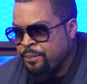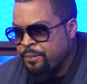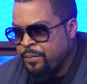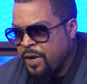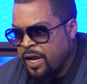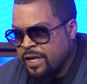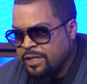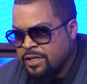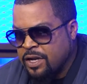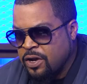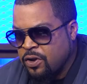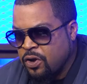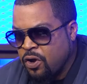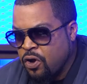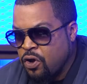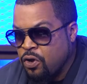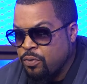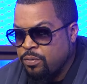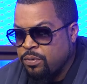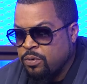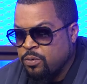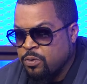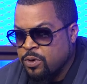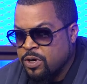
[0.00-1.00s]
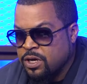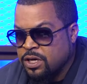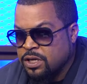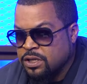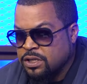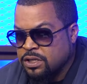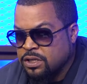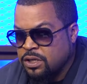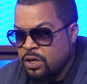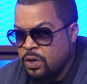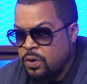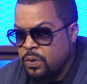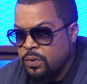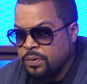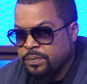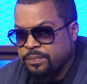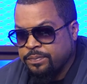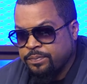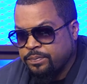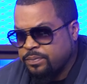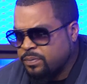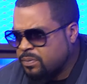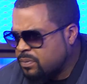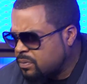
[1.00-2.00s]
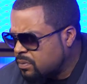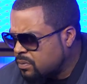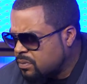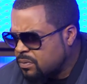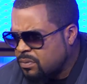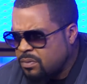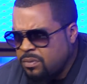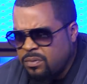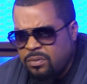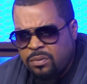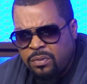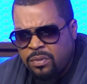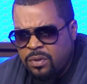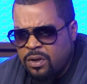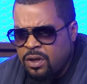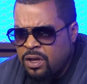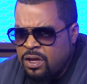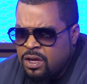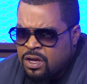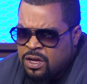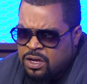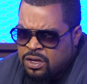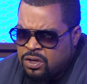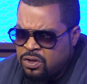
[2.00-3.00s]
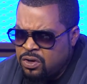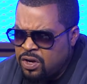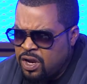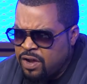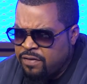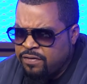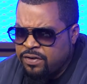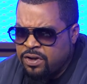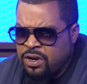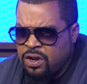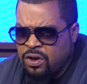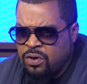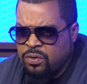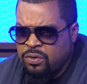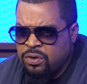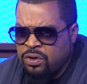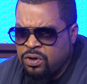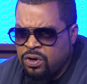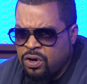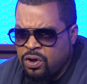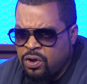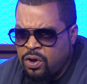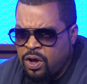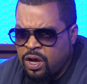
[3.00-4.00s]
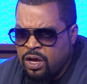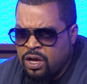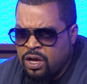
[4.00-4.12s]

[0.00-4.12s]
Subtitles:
that's how Kobe was. So you never know, you know,